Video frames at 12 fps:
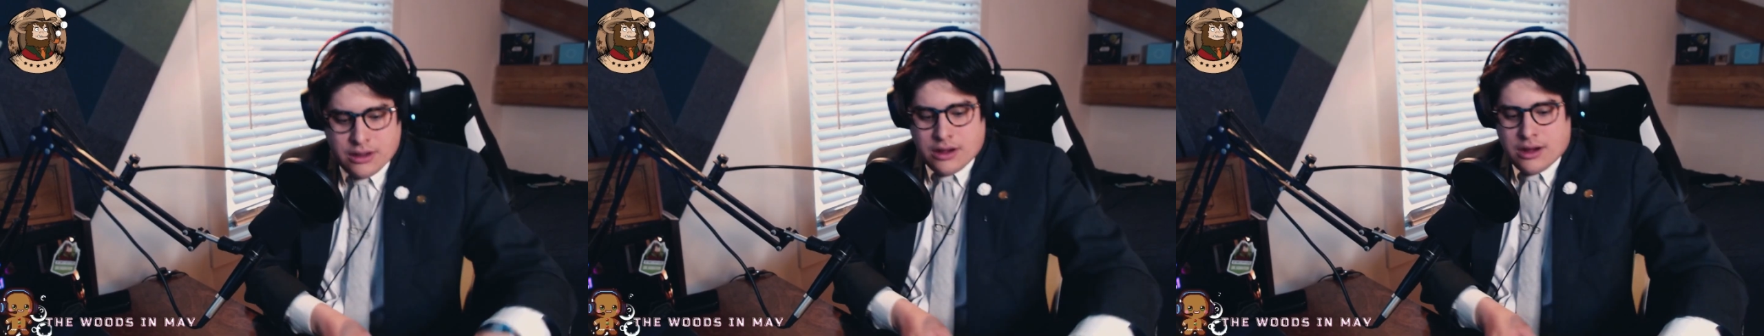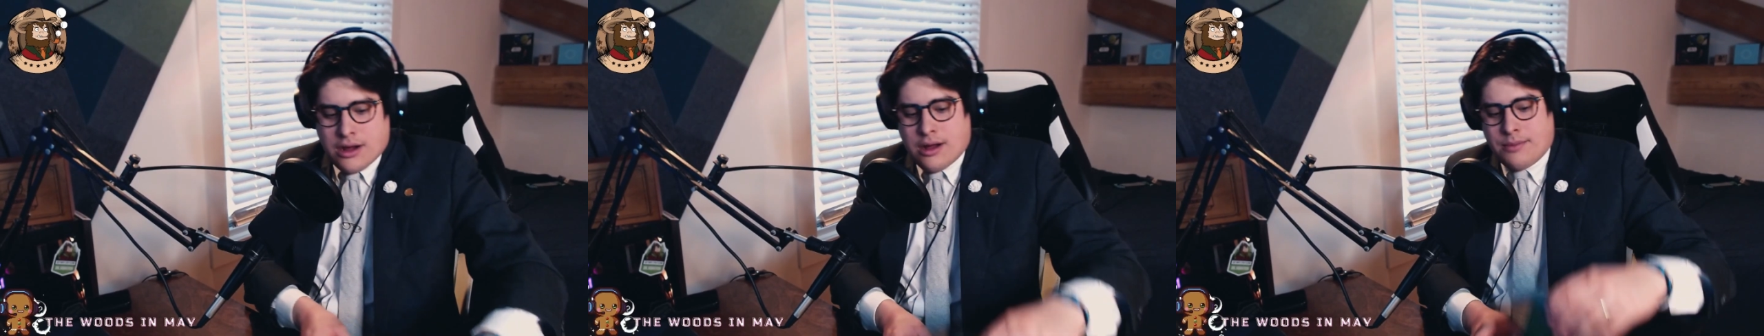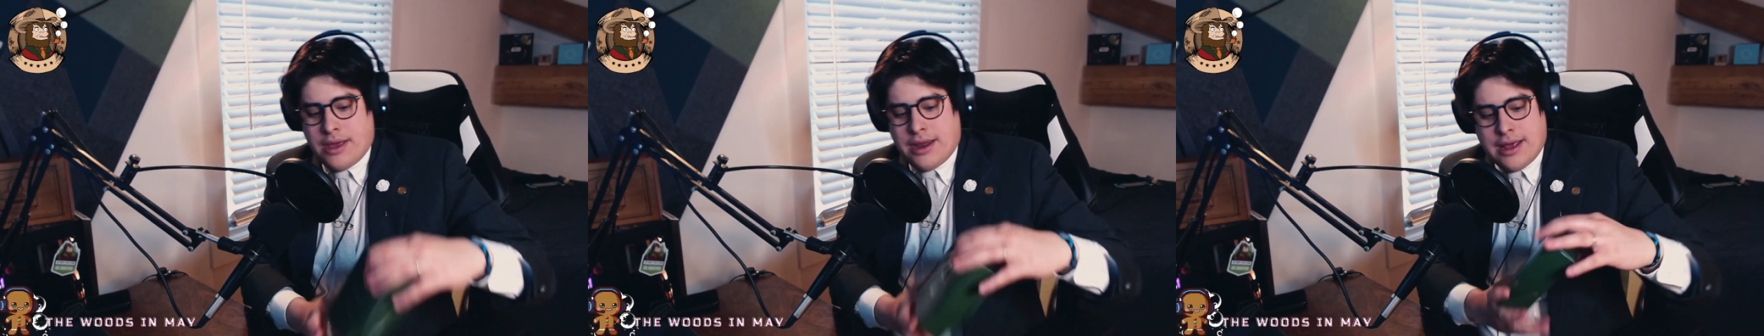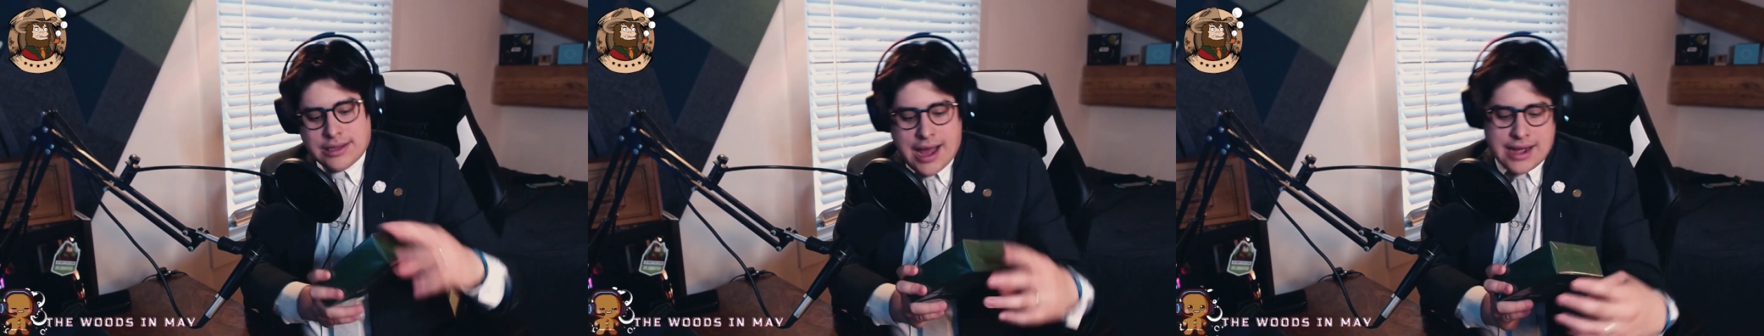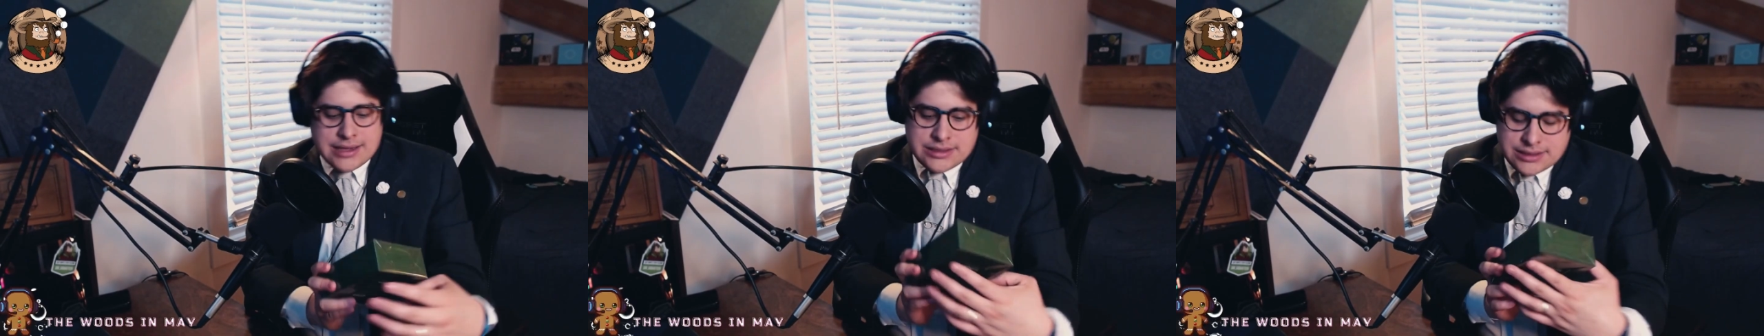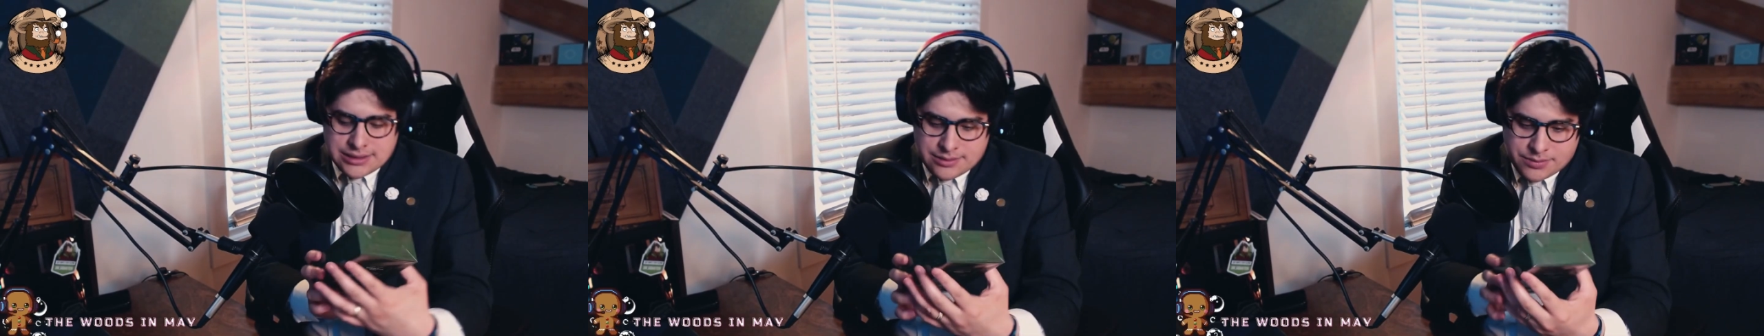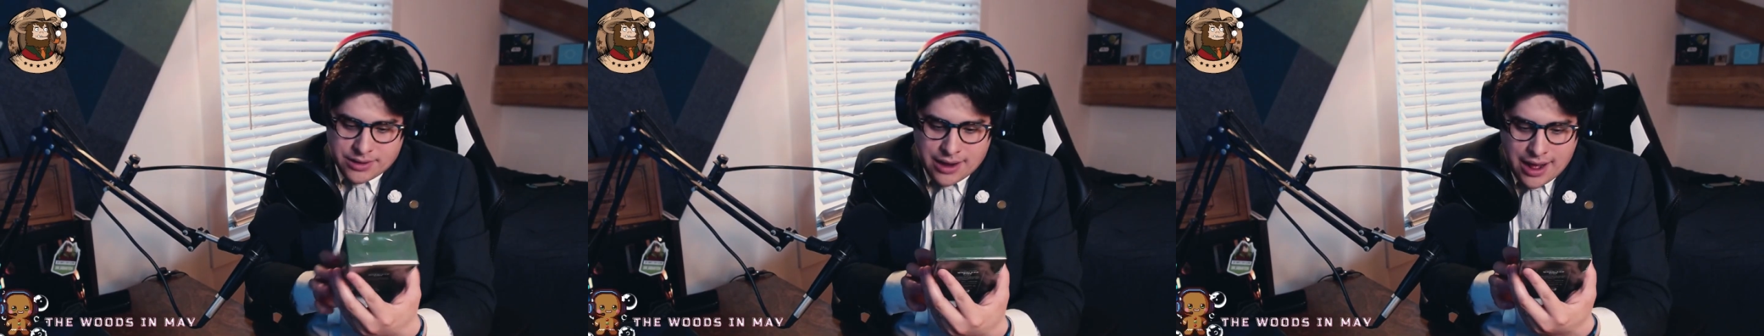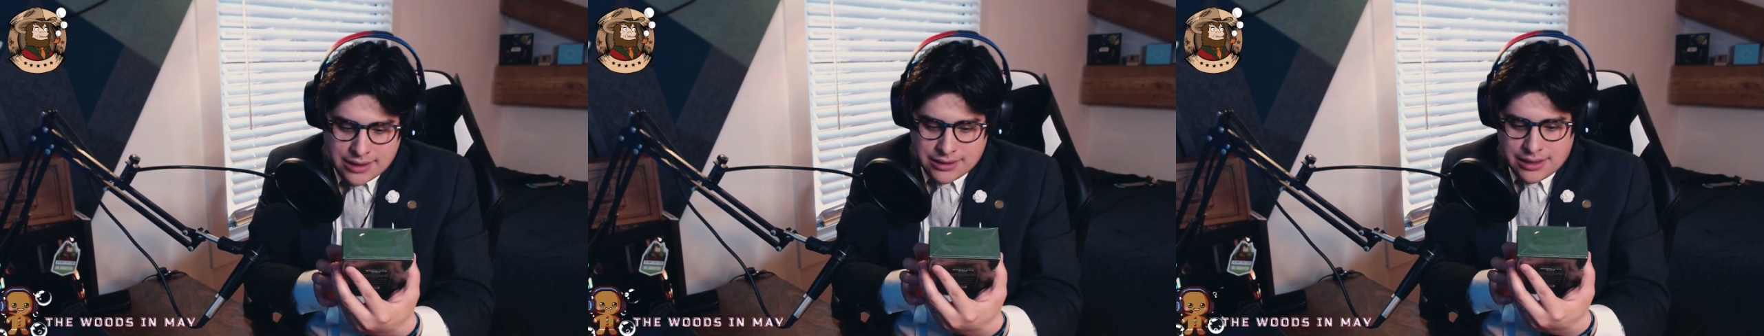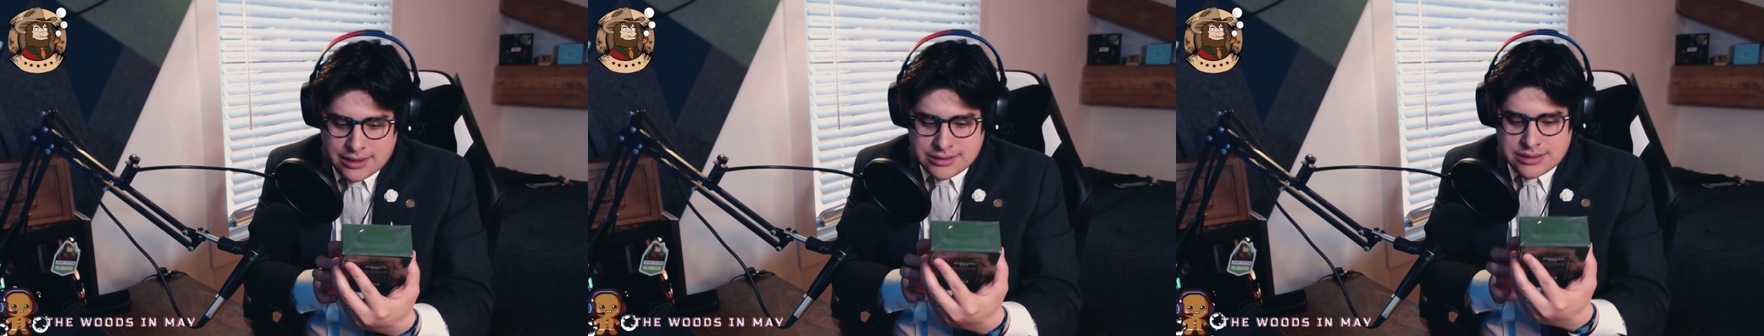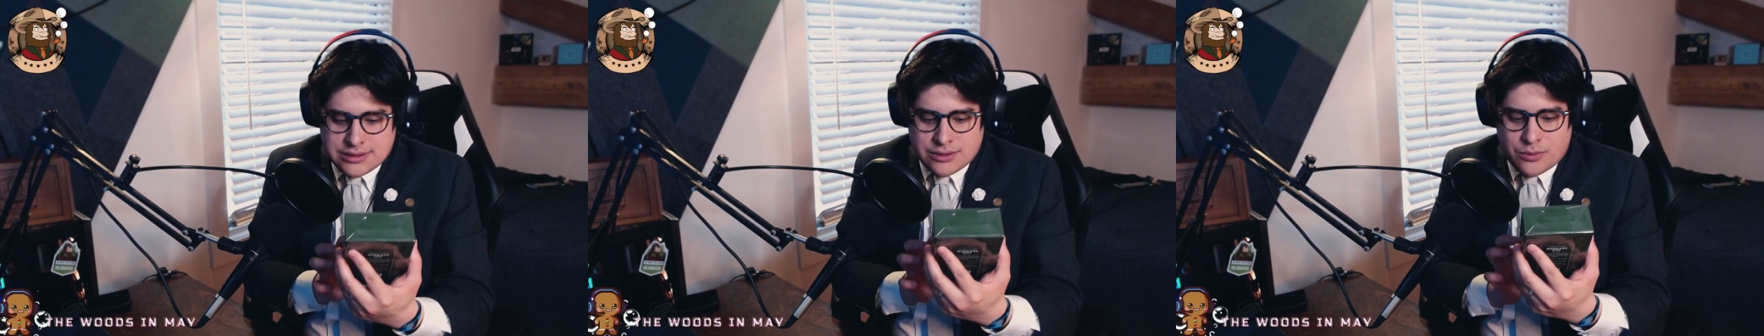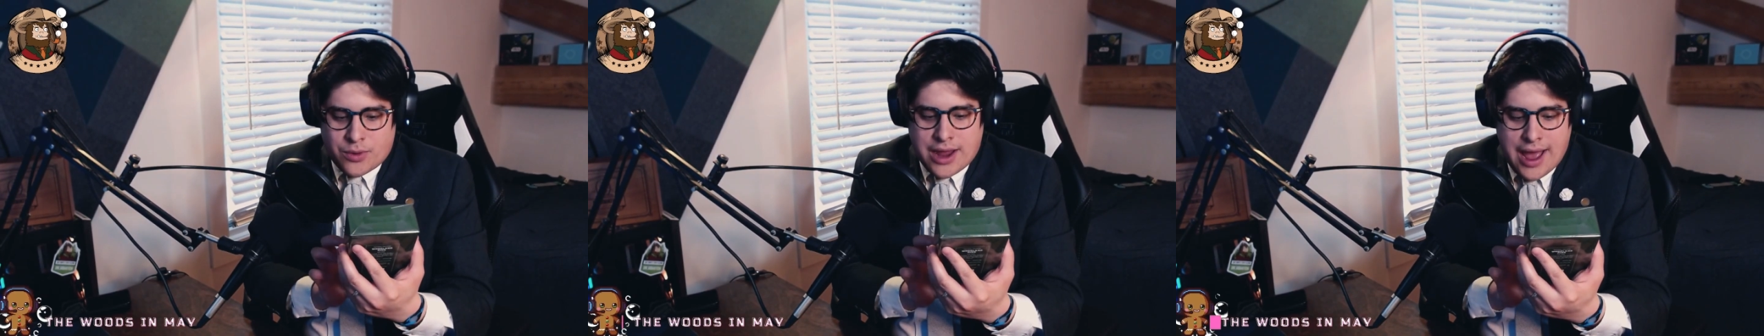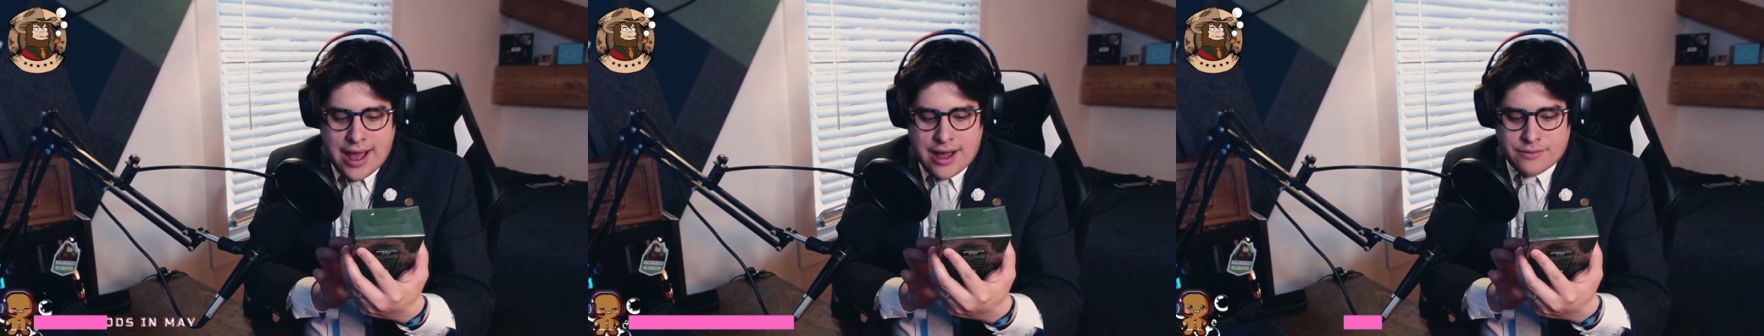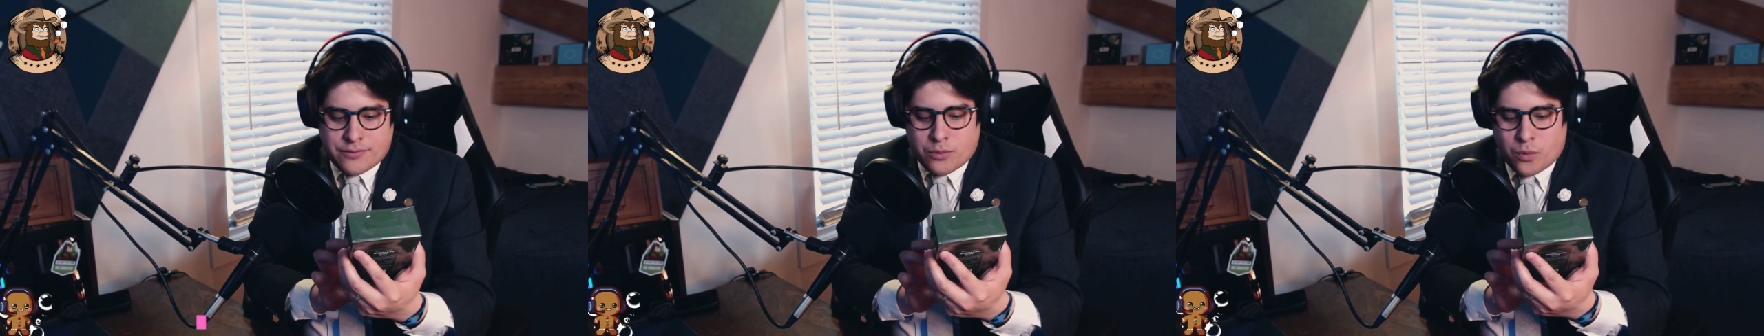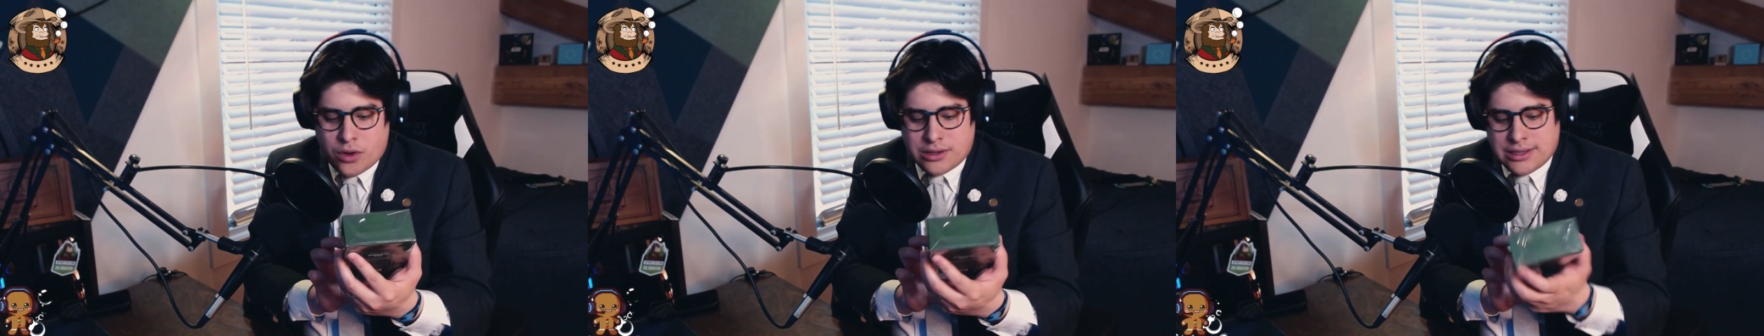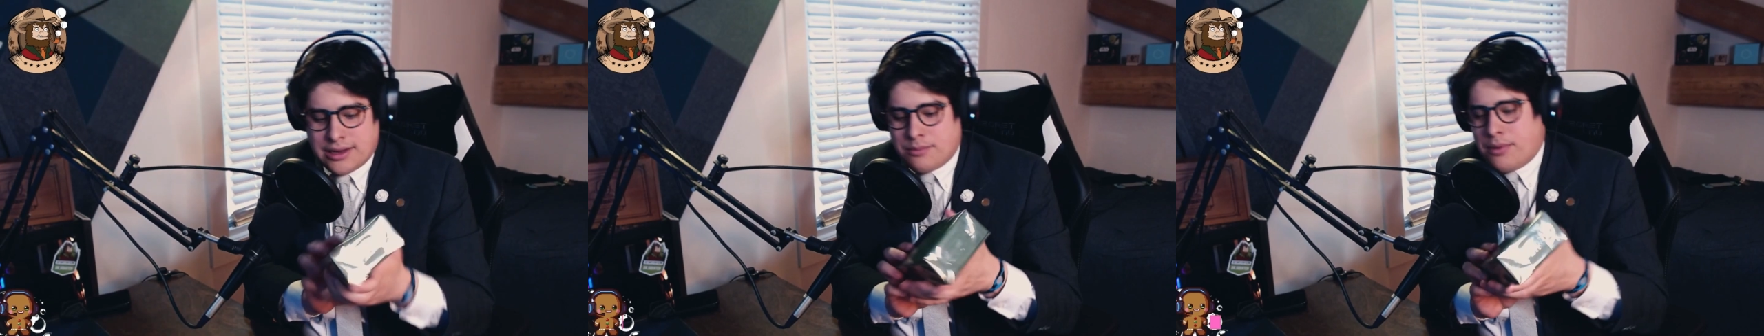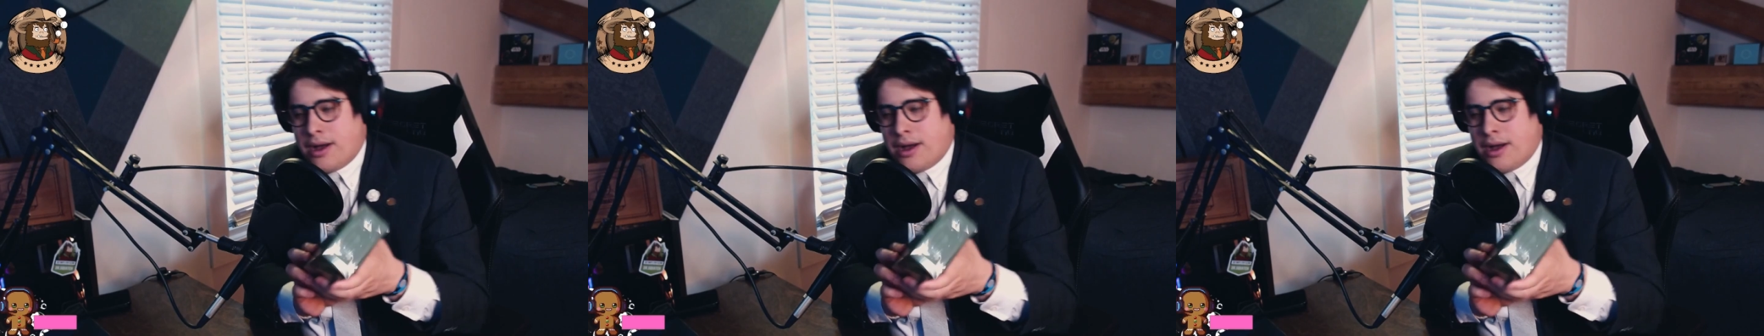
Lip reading: And then last but not least, we have Woodland